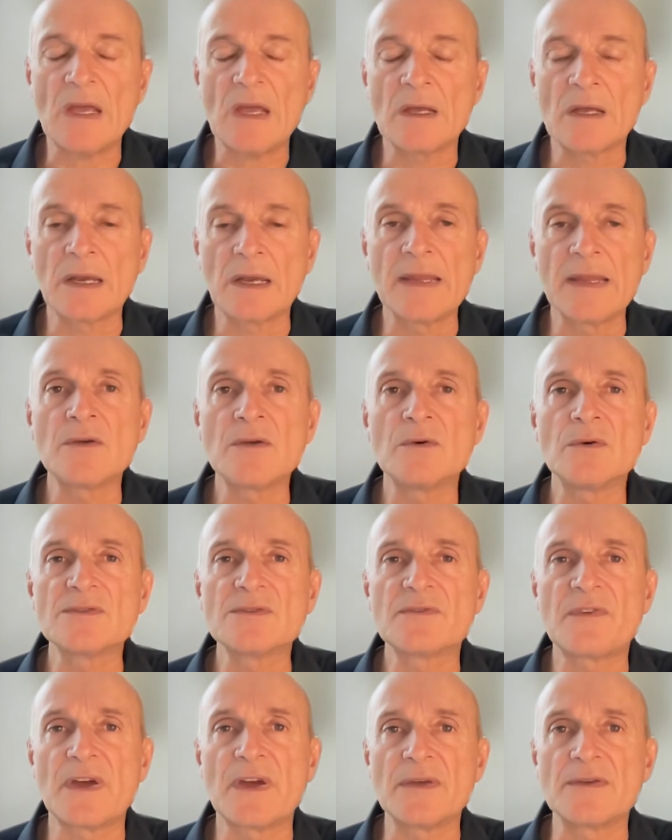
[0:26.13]
Glencore is
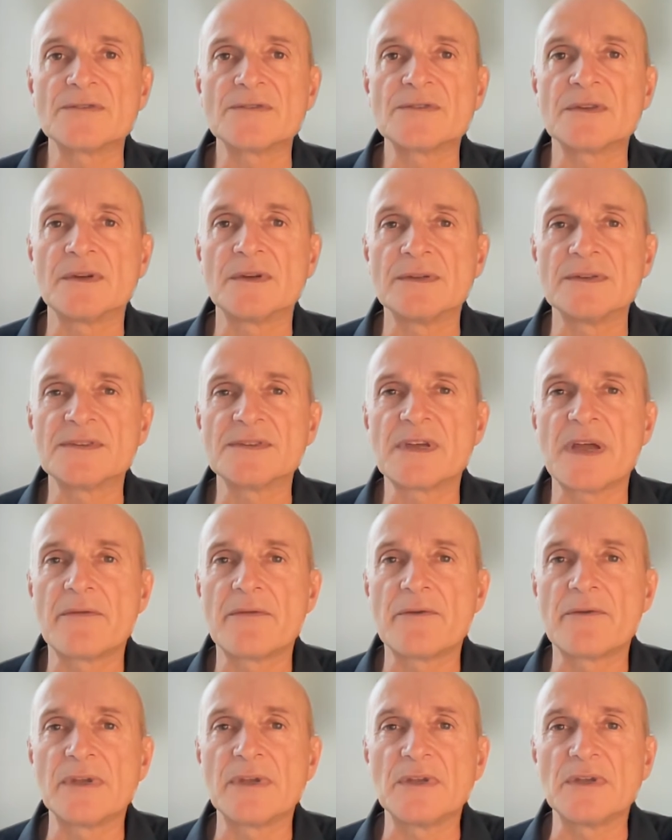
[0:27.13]
focused on
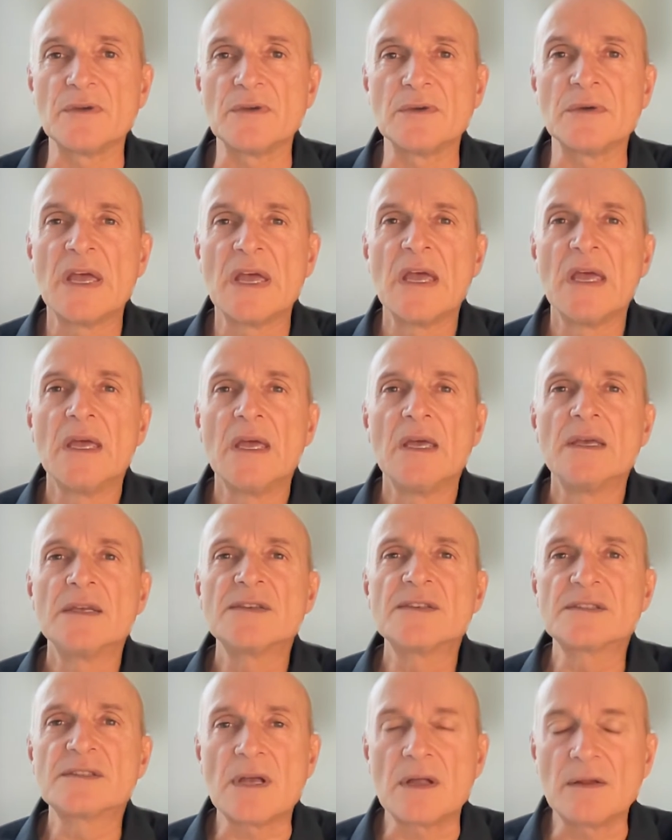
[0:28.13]
discovering new
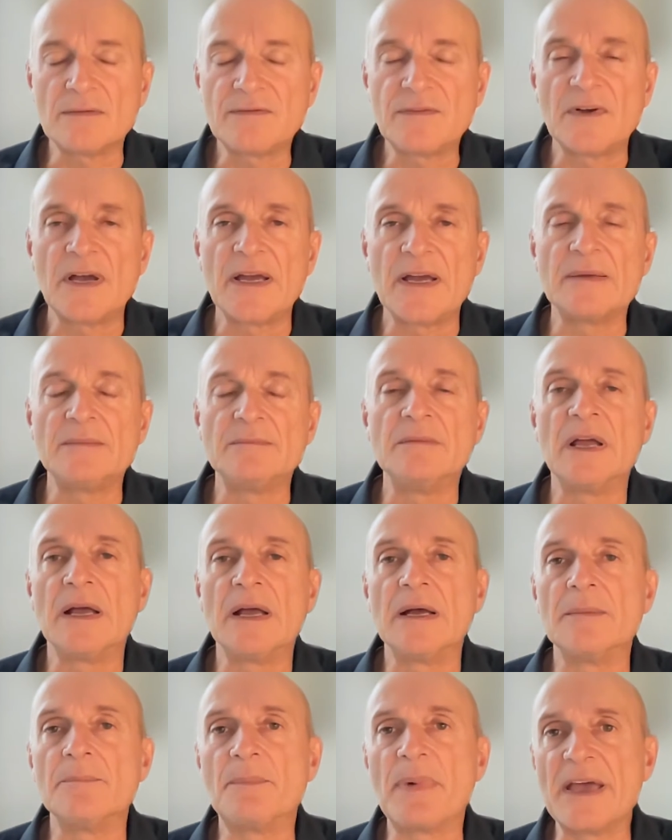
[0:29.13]
sulfide
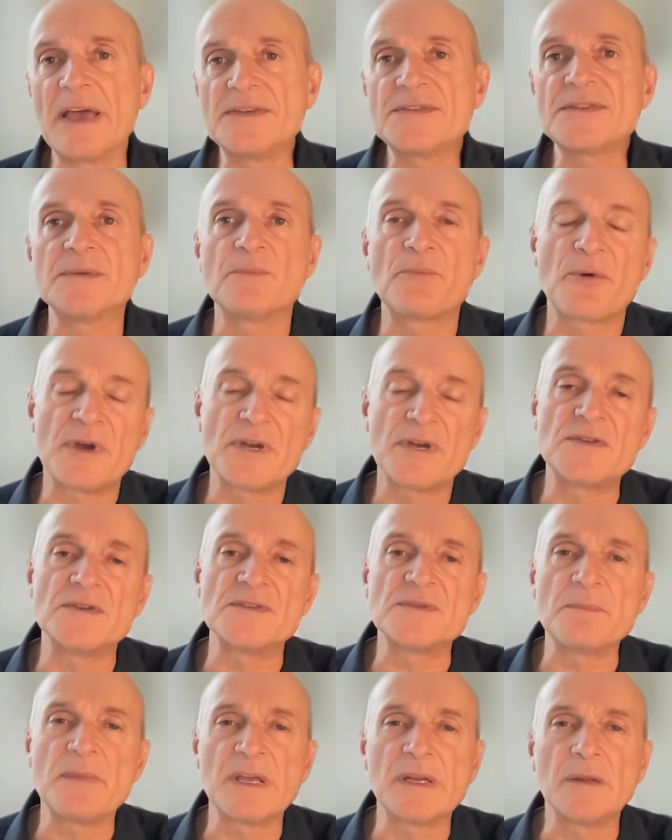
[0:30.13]
base and
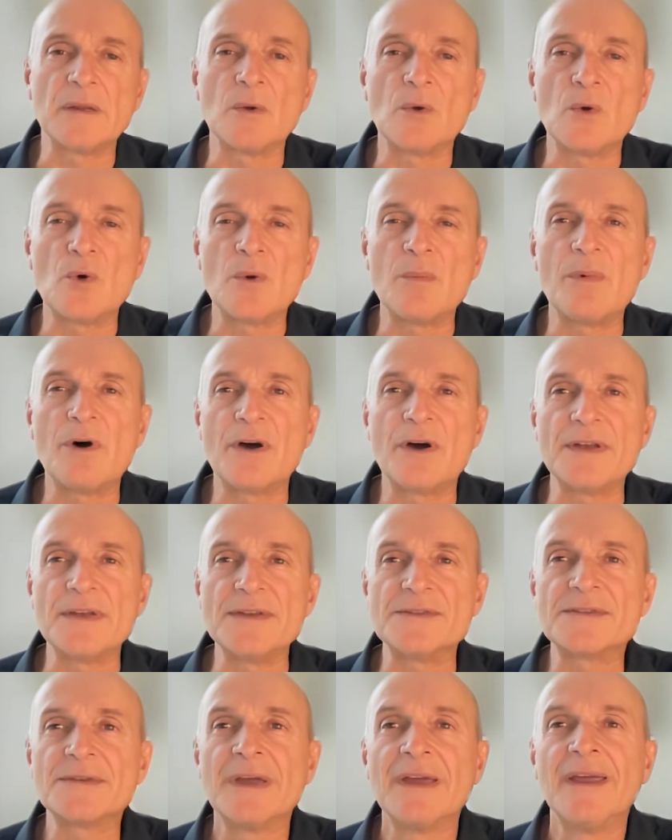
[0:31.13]
precious metal ore
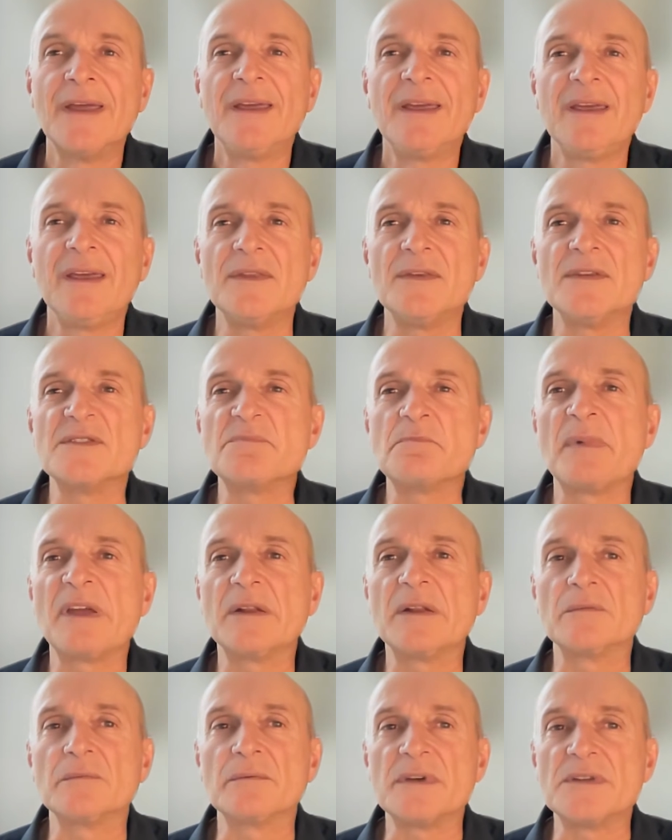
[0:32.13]
bodies in this
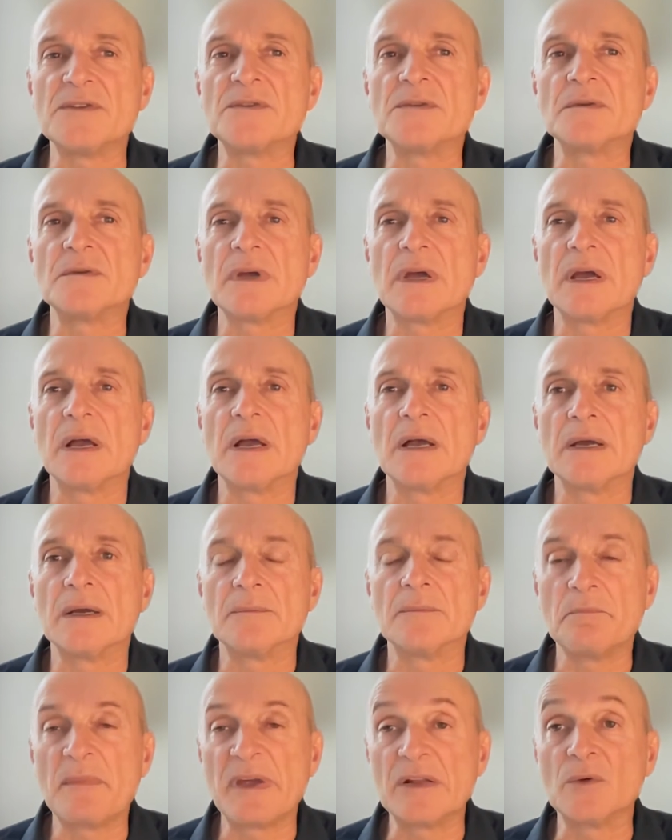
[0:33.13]
metal-rich
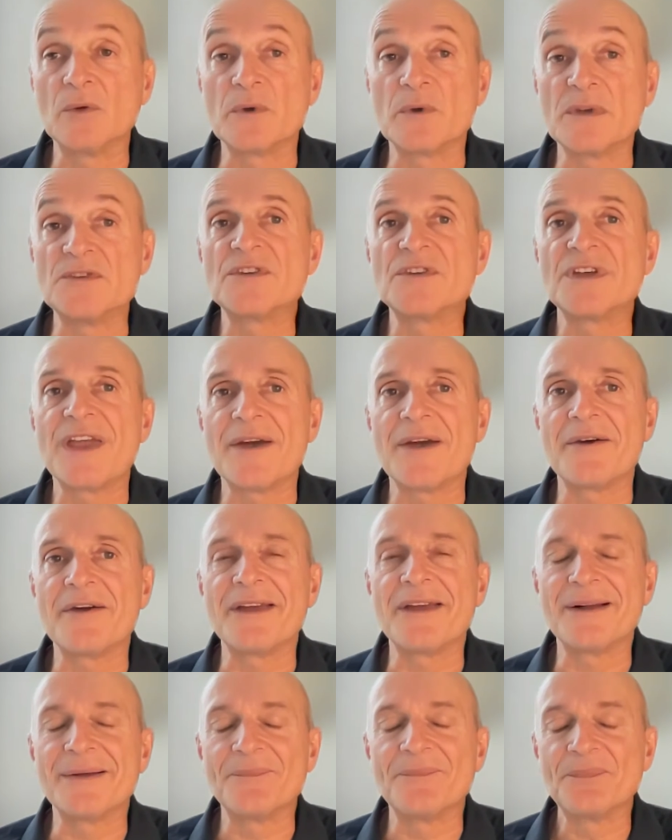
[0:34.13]

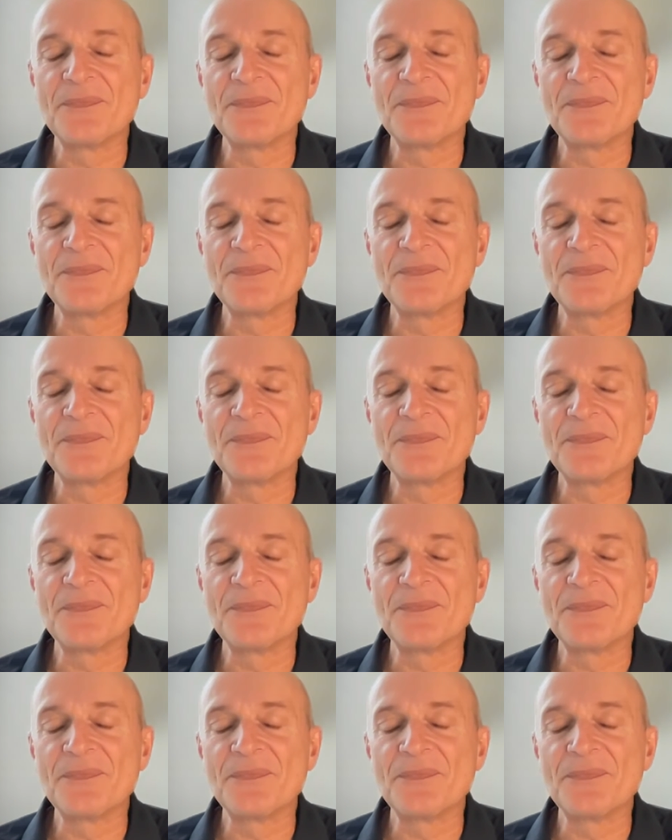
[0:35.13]
area.